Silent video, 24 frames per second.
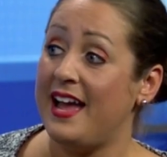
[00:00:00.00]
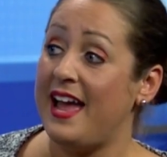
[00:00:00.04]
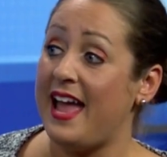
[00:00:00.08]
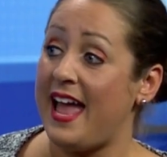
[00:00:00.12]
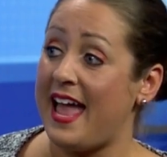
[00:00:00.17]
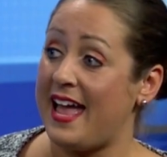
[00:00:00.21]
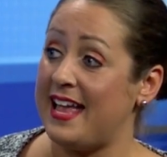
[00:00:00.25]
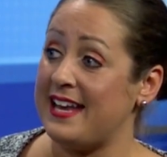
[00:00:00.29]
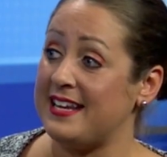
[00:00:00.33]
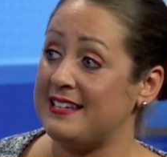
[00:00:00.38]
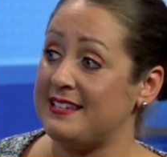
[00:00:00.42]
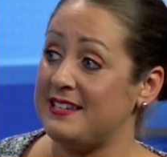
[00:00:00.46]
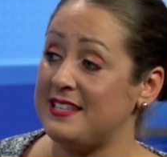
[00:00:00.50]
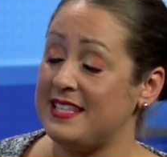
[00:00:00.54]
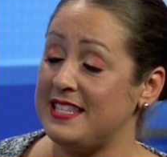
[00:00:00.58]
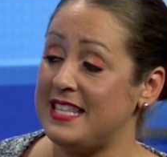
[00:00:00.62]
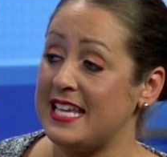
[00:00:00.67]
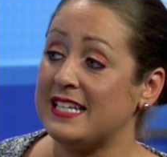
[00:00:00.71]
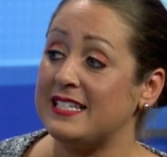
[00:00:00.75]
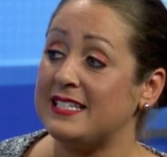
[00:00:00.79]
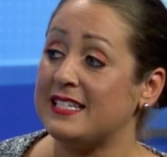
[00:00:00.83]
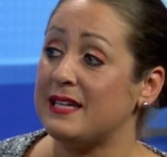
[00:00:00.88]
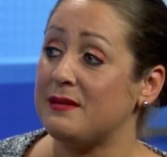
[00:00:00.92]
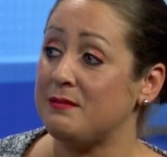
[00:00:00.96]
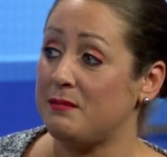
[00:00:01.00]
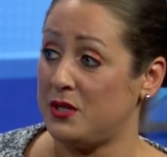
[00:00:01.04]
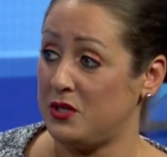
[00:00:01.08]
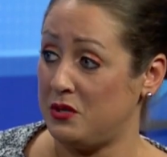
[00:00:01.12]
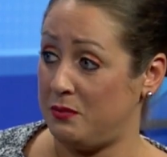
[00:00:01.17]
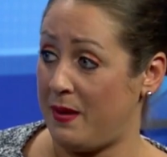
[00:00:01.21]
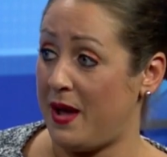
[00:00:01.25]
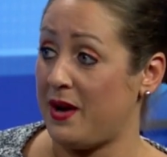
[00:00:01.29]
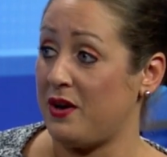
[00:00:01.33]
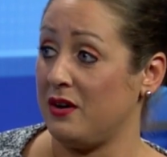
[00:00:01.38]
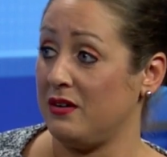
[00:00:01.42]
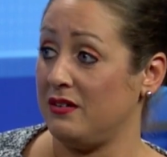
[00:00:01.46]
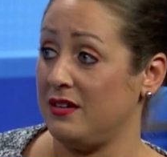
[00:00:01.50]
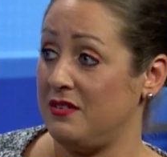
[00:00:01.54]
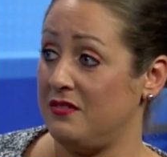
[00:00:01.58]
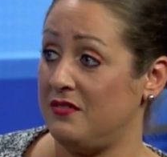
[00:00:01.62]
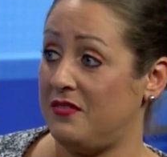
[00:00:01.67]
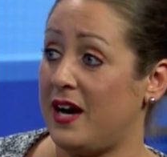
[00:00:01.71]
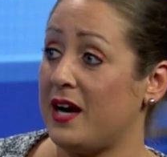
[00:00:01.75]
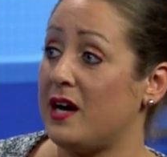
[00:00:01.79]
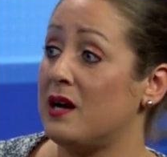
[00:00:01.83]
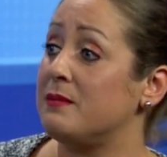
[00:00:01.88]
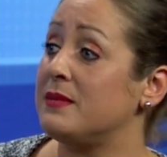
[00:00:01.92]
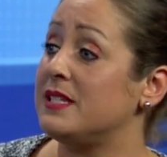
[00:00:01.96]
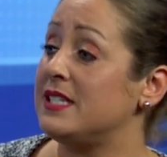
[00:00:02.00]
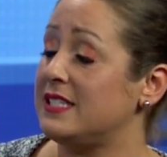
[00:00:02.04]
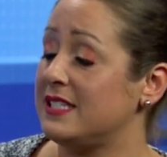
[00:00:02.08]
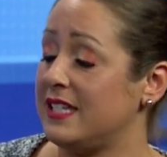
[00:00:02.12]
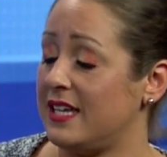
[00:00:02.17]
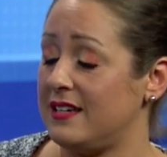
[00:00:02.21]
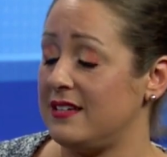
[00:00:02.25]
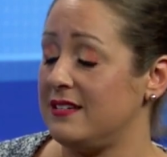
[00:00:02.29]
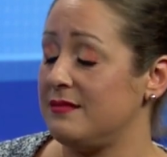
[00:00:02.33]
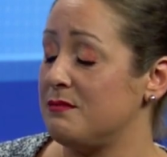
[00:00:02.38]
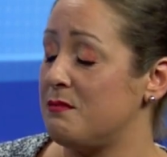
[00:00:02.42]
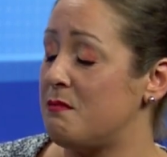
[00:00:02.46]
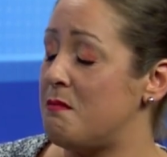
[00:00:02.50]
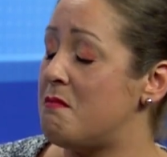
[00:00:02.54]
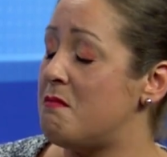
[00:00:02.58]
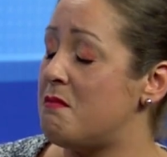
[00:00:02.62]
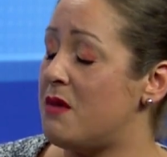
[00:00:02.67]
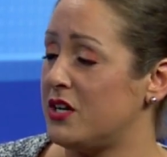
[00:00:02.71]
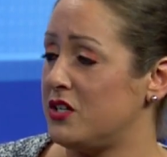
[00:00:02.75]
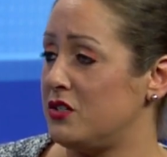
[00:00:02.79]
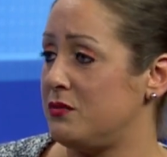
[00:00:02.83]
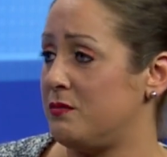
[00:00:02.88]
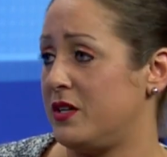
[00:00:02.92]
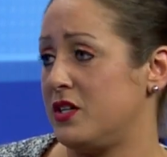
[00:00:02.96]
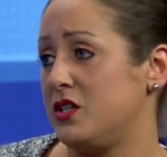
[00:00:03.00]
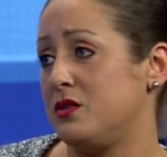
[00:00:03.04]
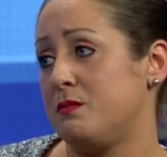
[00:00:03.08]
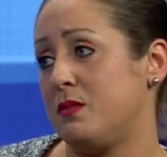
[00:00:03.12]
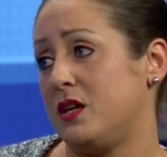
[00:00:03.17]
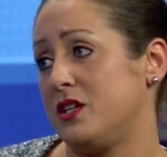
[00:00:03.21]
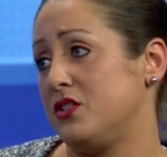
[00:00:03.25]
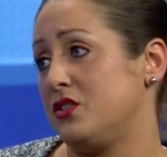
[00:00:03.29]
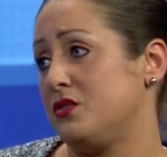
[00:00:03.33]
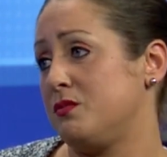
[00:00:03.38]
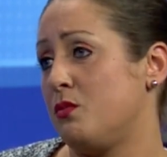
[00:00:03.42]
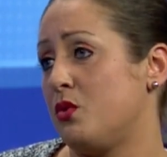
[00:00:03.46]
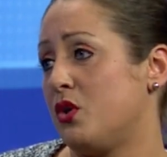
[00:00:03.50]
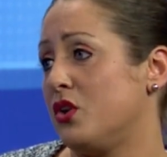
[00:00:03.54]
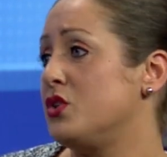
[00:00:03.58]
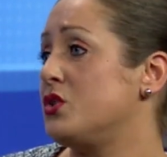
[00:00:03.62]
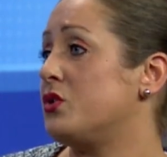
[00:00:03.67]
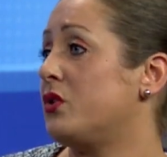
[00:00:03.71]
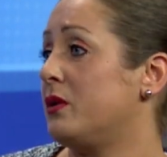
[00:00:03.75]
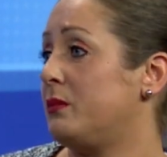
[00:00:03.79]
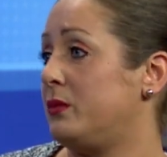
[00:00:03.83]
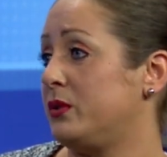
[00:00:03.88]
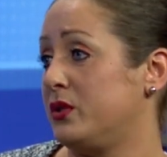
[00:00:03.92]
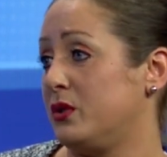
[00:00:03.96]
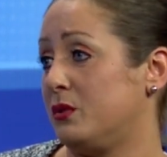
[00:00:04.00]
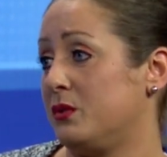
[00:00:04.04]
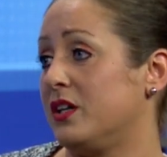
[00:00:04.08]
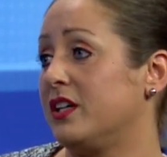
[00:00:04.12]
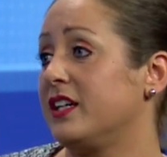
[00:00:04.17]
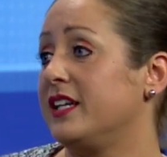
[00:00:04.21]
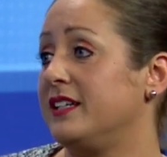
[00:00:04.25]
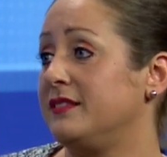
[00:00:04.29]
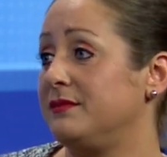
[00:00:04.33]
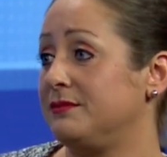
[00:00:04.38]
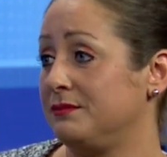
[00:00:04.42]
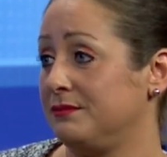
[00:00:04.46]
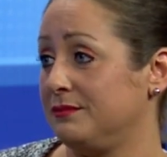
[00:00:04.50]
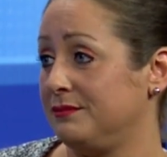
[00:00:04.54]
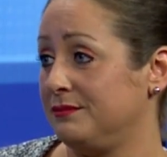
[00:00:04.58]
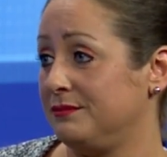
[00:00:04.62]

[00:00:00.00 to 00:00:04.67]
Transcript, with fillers: and things get much better. Environments get much, much, much more enjoyable to work in.